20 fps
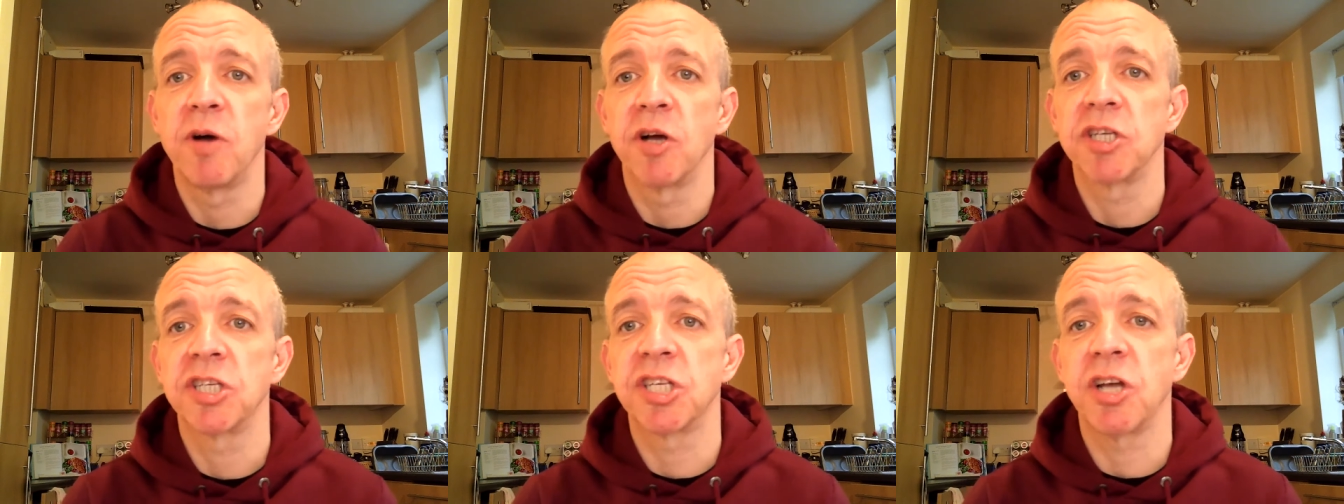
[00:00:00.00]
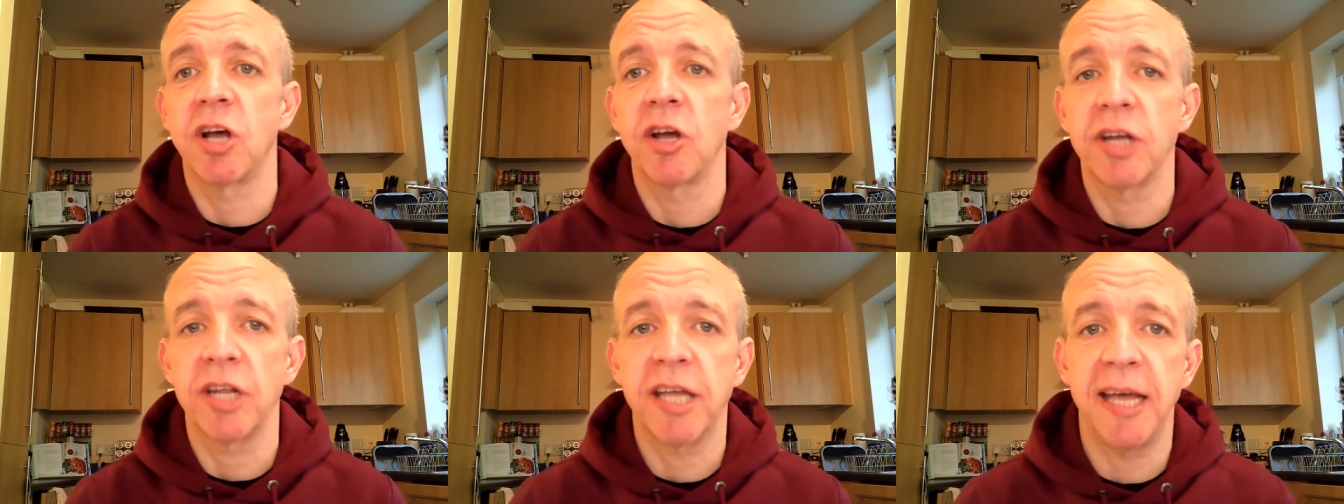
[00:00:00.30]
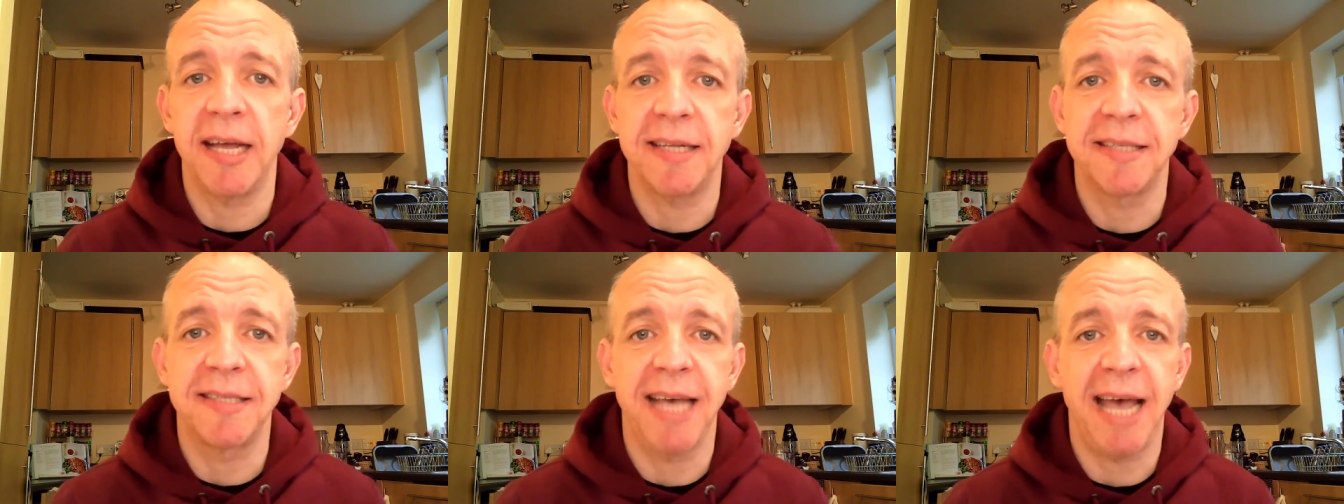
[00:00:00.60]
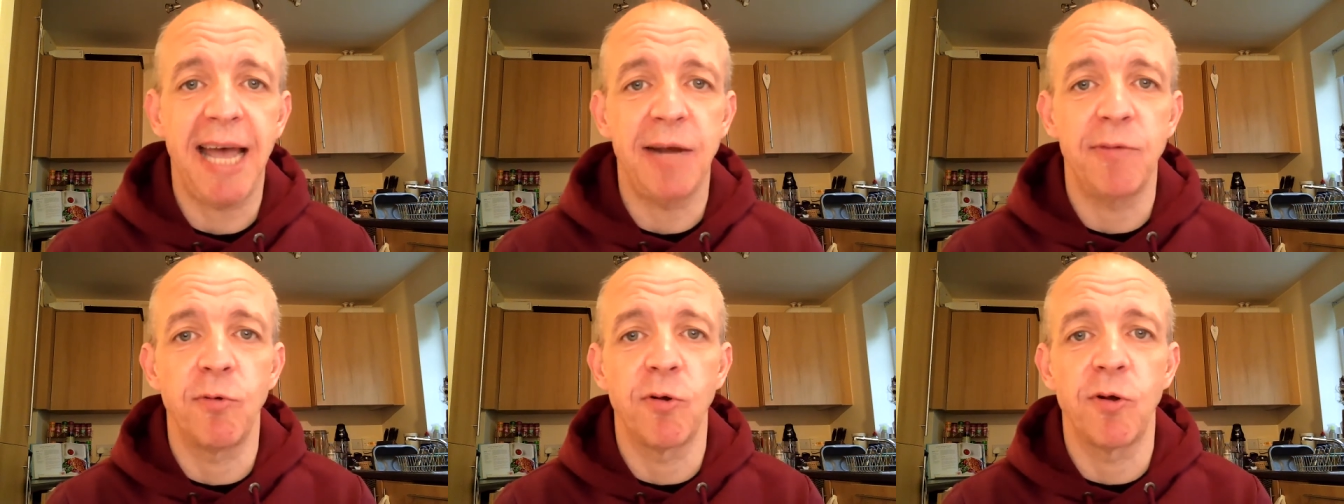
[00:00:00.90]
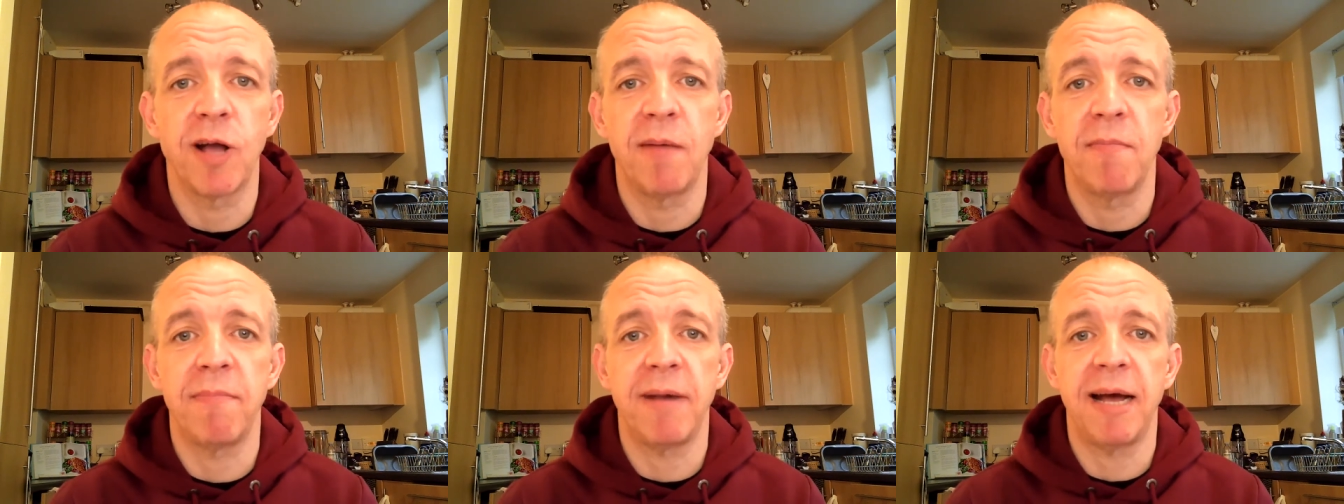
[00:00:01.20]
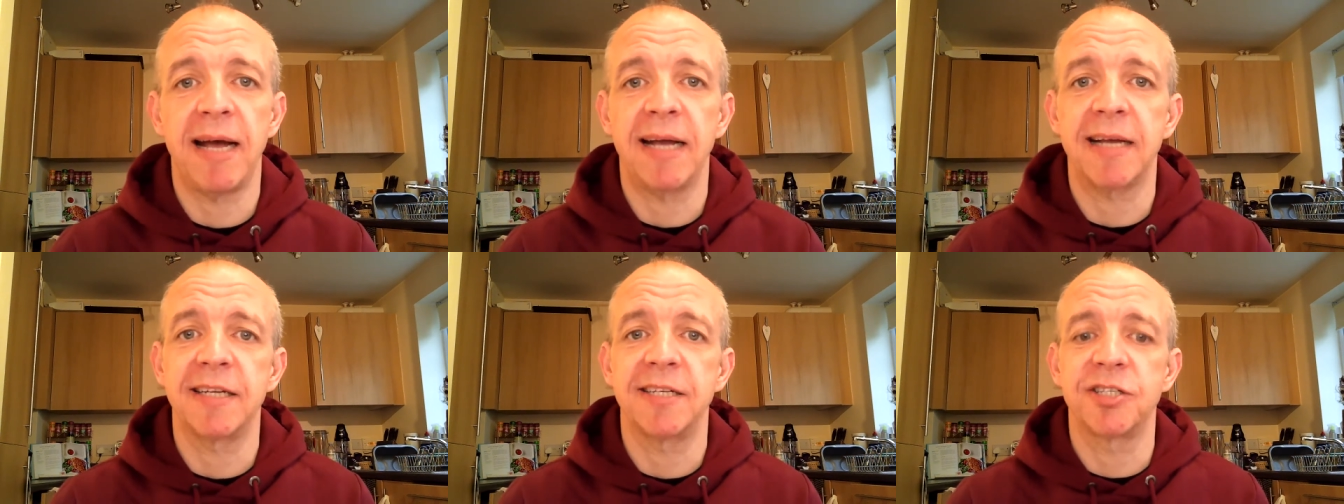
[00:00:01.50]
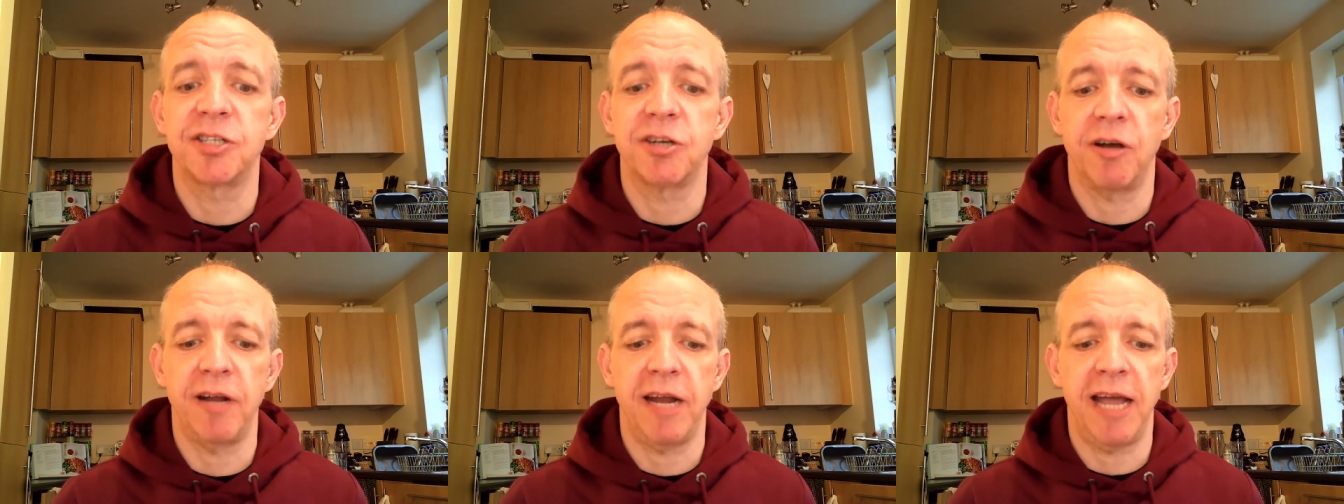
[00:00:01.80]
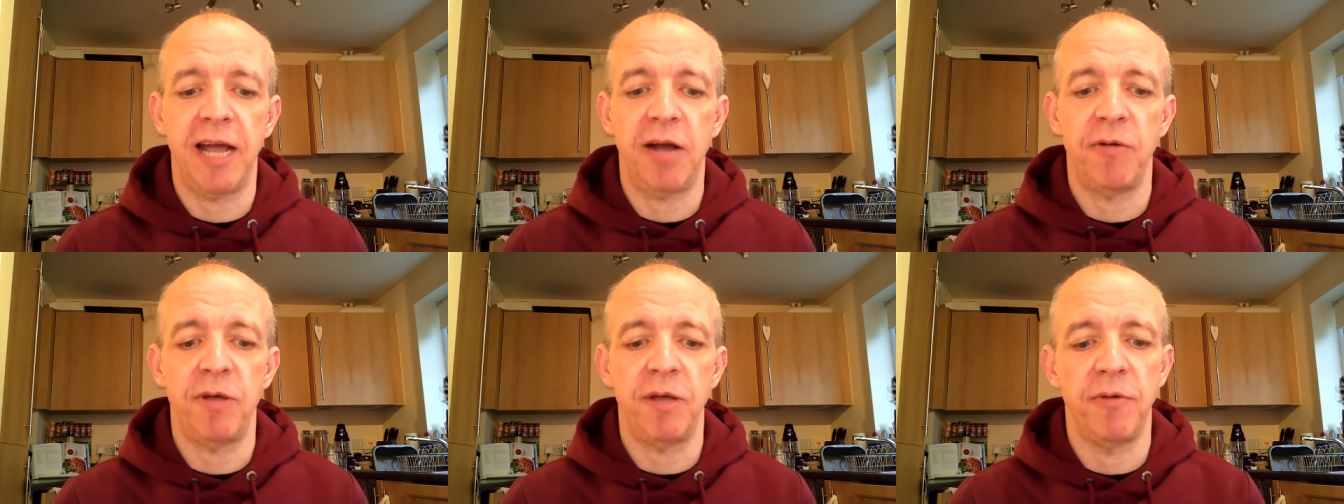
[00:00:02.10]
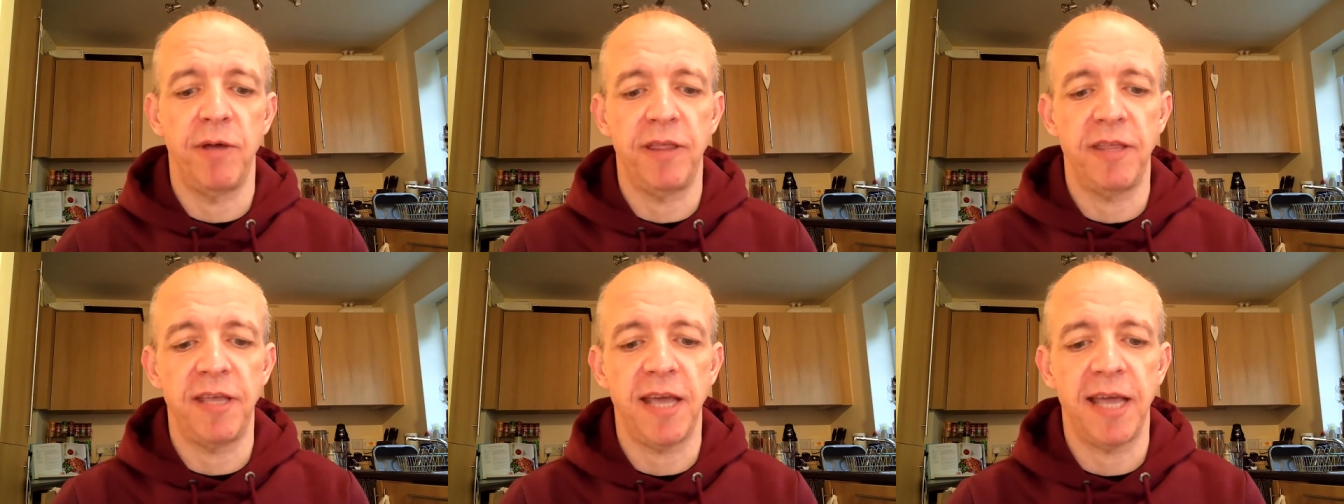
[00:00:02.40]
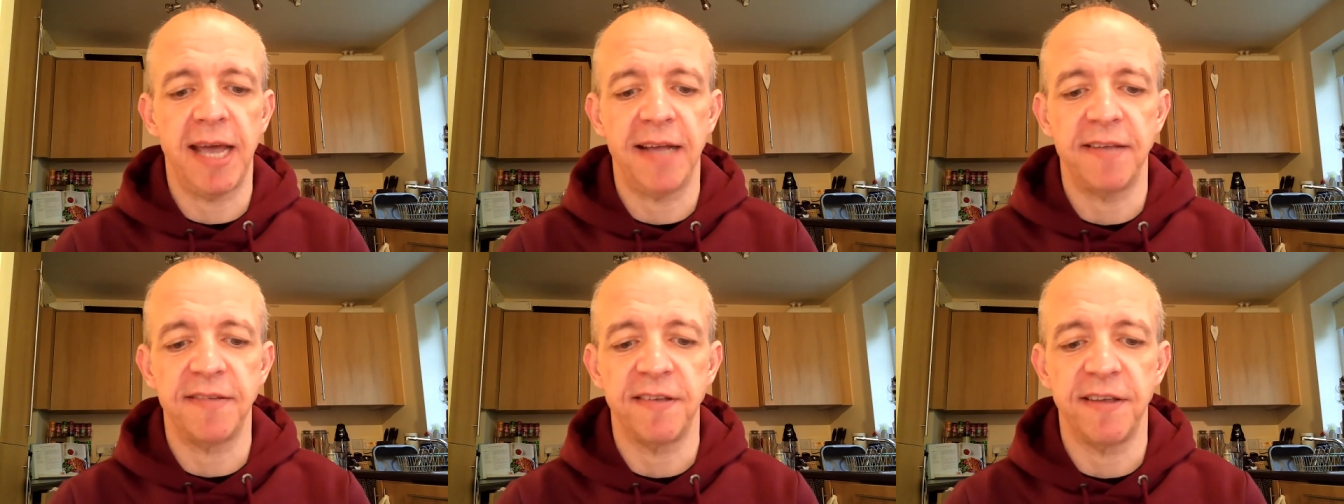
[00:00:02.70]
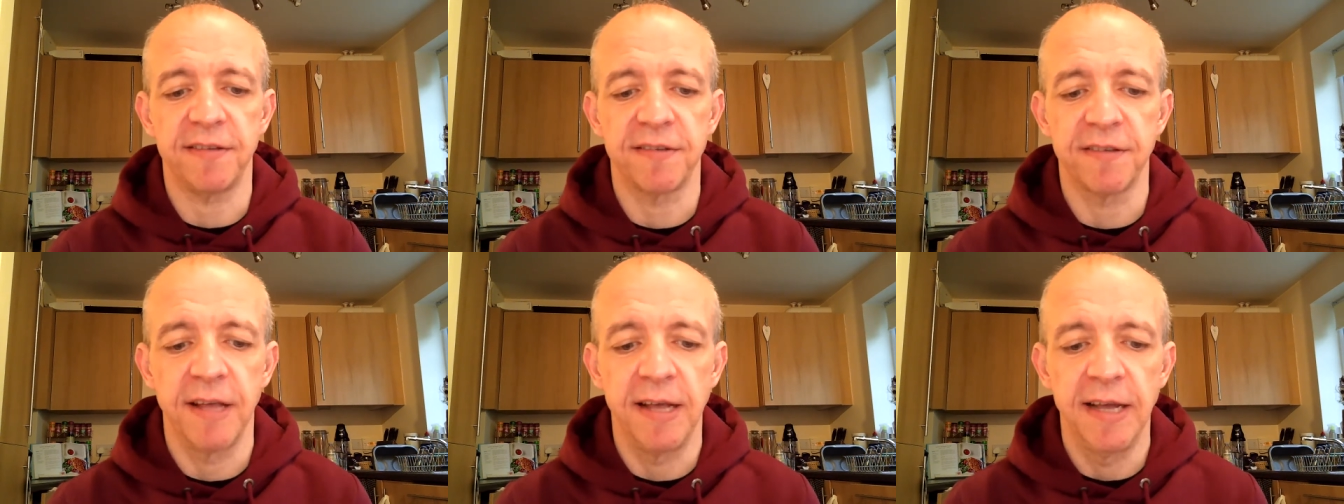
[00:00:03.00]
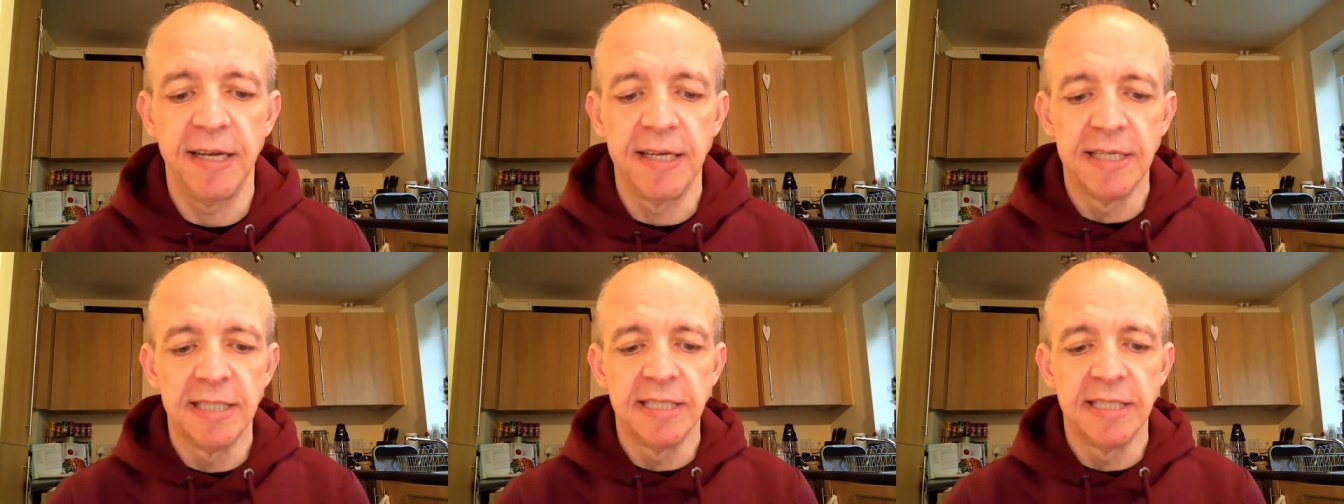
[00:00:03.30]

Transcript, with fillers: My sidekick Ted will come back and try and help you with your guesses.